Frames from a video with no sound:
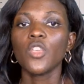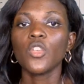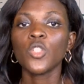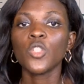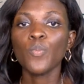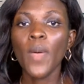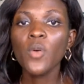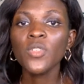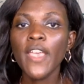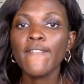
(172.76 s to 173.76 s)
Your
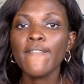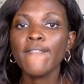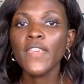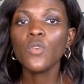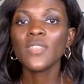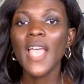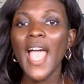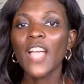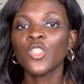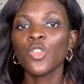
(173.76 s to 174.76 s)
spouse here feels
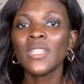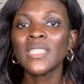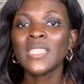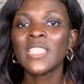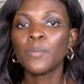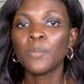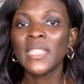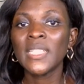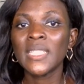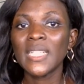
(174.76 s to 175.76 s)
action
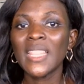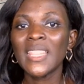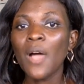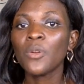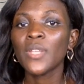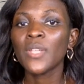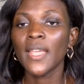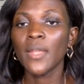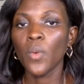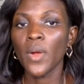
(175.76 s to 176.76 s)
speaks louder
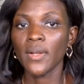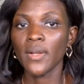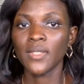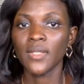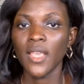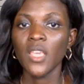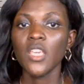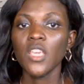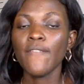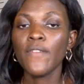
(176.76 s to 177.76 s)
than words.
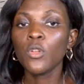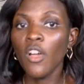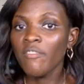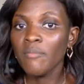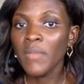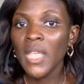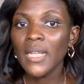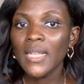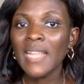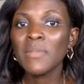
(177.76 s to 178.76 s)
If you love
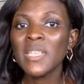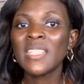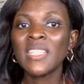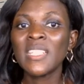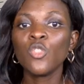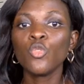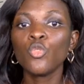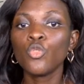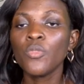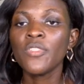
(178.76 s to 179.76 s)
me, let me see you
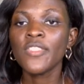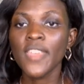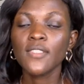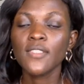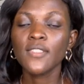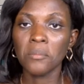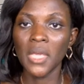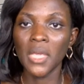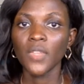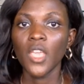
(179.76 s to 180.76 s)
do things for
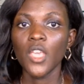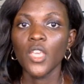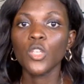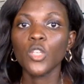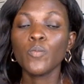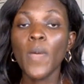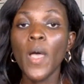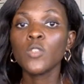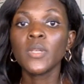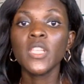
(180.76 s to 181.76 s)
me. Your
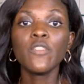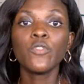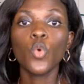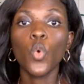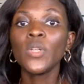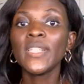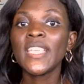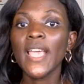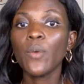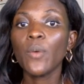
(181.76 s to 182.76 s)
spouse believes you only
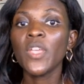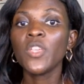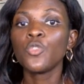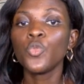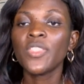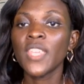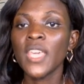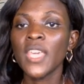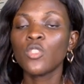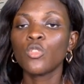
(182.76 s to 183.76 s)
care when you do
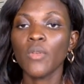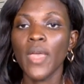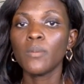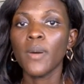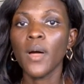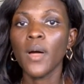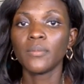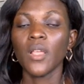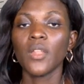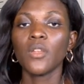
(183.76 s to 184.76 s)
things to help her.
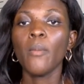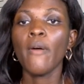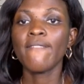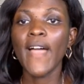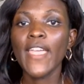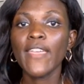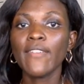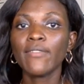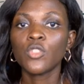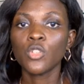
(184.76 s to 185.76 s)
Number
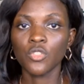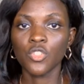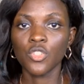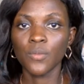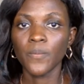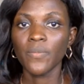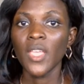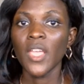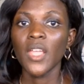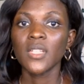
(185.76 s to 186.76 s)
5, touch.
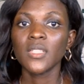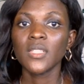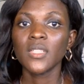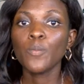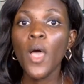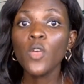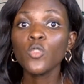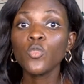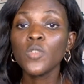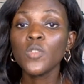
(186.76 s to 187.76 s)
The spouse
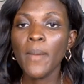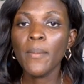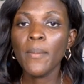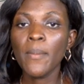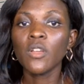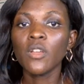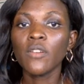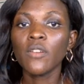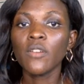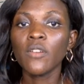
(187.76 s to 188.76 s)
whose primary love
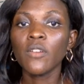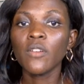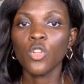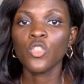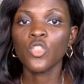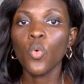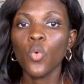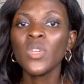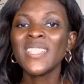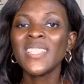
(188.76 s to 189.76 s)
language is touch
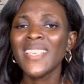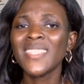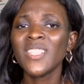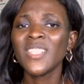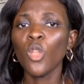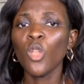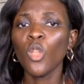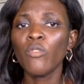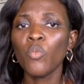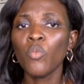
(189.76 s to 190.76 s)
only senses
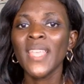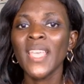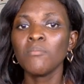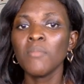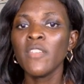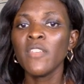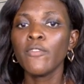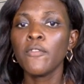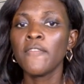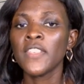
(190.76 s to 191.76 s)
love when there is
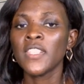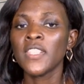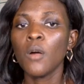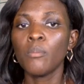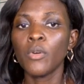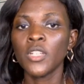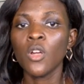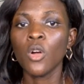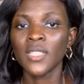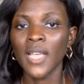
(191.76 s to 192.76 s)
meaningful physical body
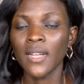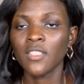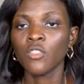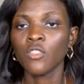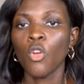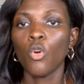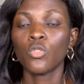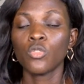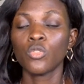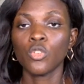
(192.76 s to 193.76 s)
contact
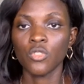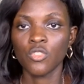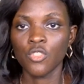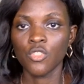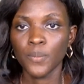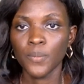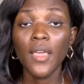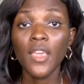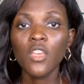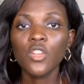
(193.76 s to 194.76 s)
or touch.
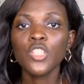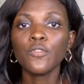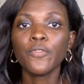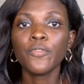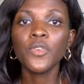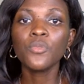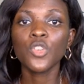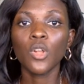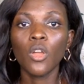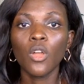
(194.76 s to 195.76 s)
He or she feels
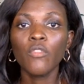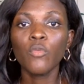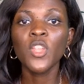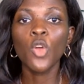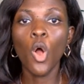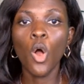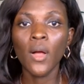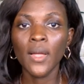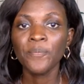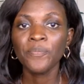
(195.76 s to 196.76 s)
your love when you
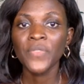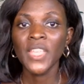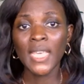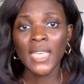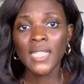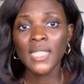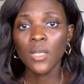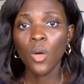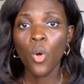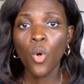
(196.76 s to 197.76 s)
hug,
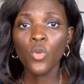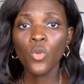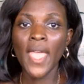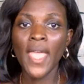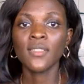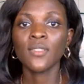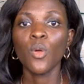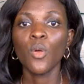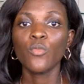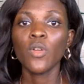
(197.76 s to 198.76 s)
kiss, hold
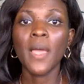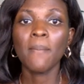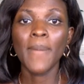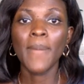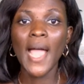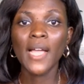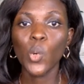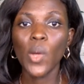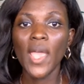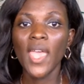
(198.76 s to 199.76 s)
hands, rub your back,
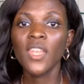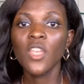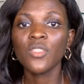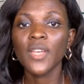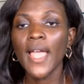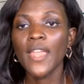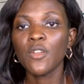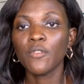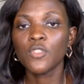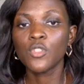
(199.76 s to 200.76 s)
or any other
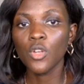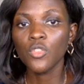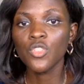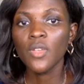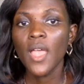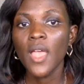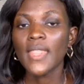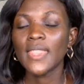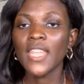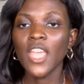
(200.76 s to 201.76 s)
kind of touch
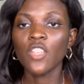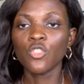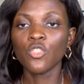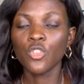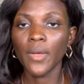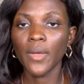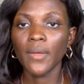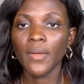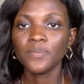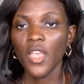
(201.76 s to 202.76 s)
that they enjoy.
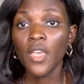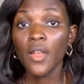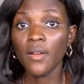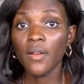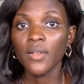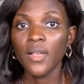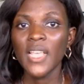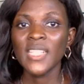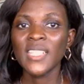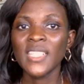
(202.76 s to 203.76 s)
Here,
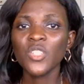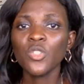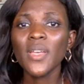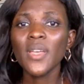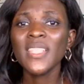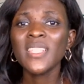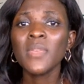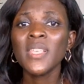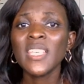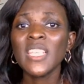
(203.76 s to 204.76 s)
sexual
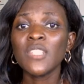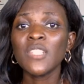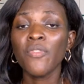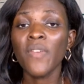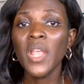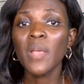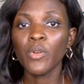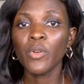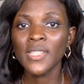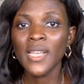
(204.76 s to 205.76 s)
intimacy is very
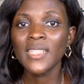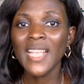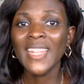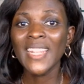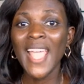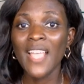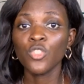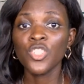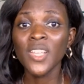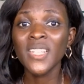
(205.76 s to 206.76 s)
important and they
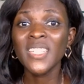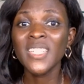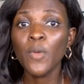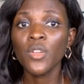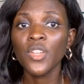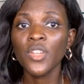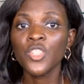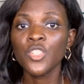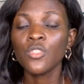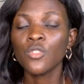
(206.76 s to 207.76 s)
associate deep
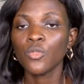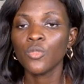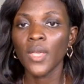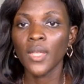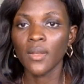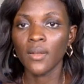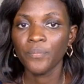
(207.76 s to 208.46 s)
connections to it.